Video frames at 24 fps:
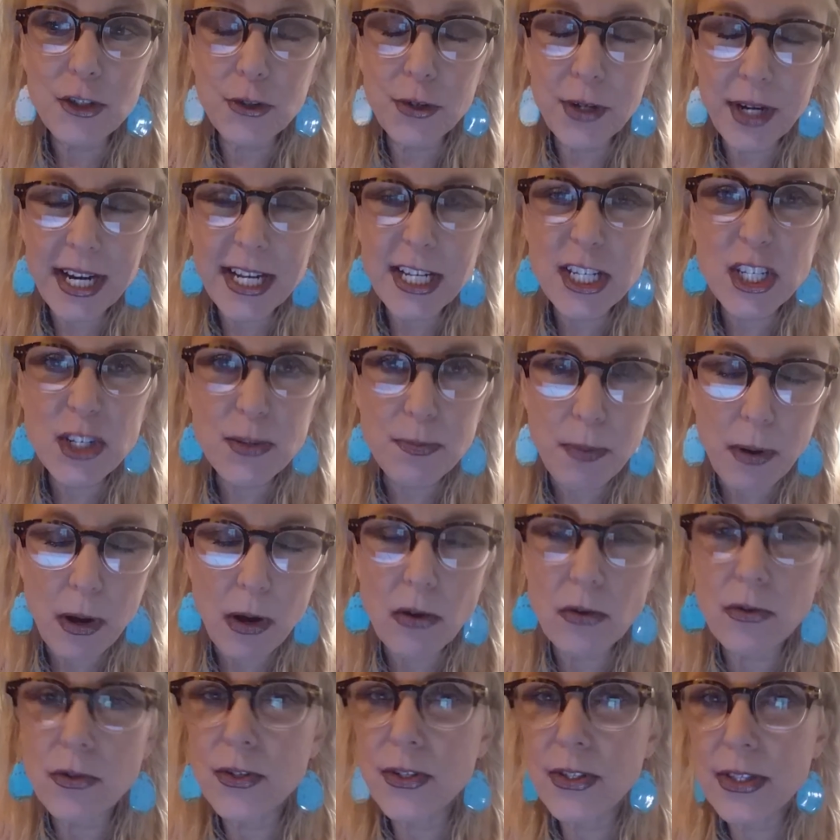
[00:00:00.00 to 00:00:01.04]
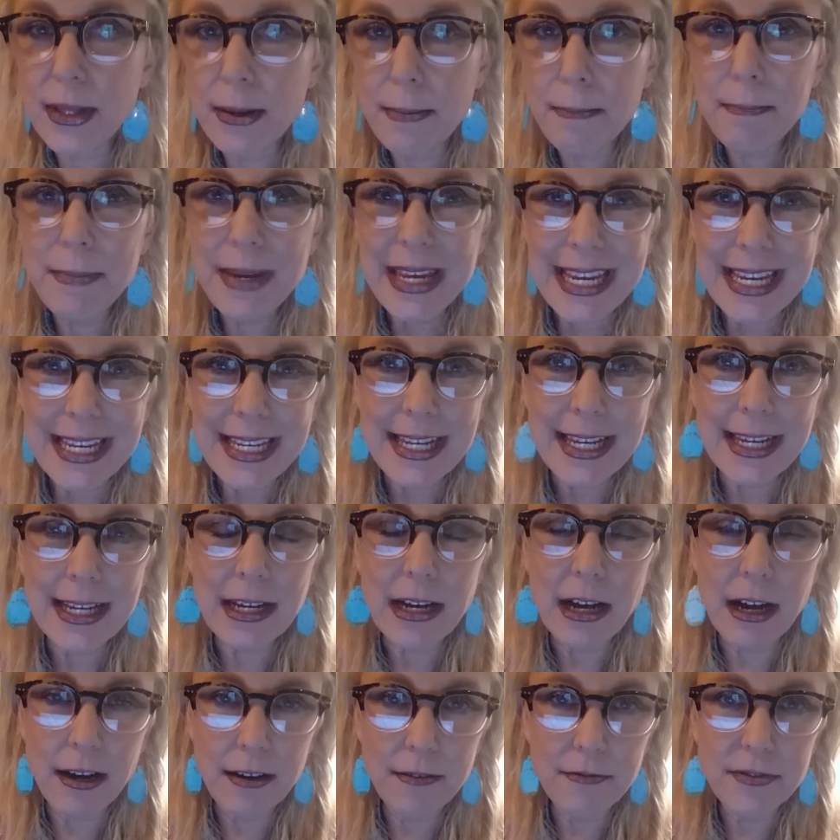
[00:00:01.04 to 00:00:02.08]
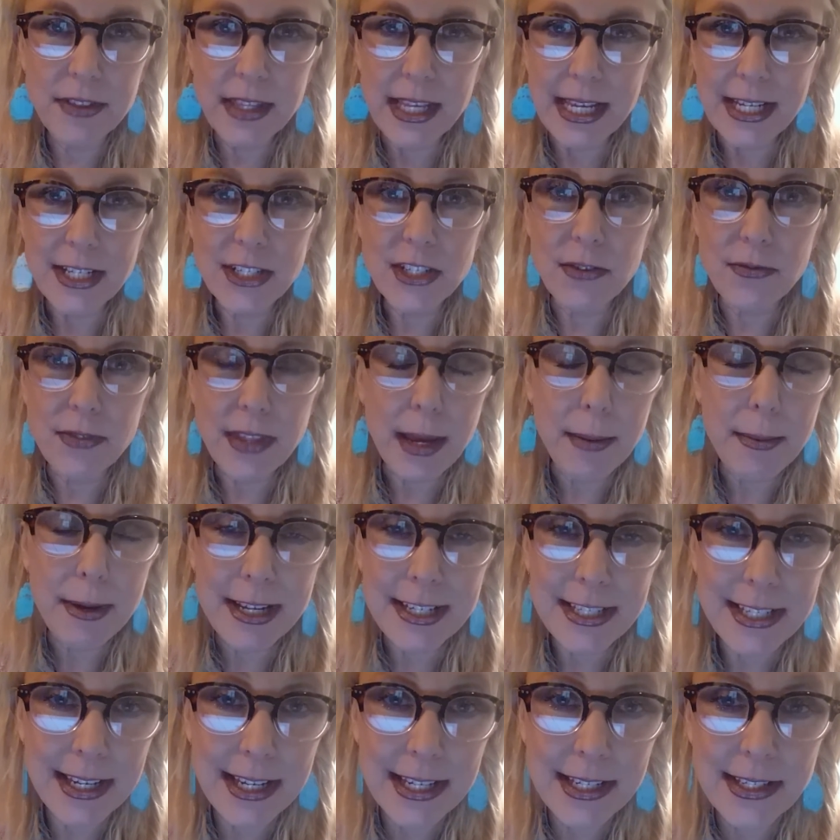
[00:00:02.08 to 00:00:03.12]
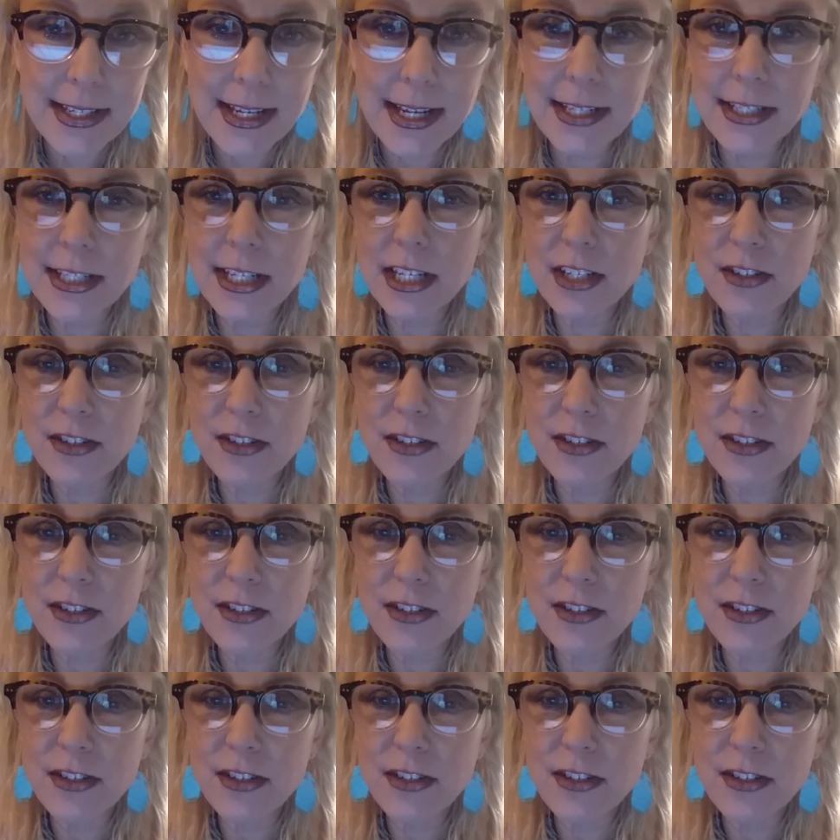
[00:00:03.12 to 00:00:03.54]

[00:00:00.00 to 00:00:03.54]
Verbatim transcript: transpose the meaning of things, if that makes any sense.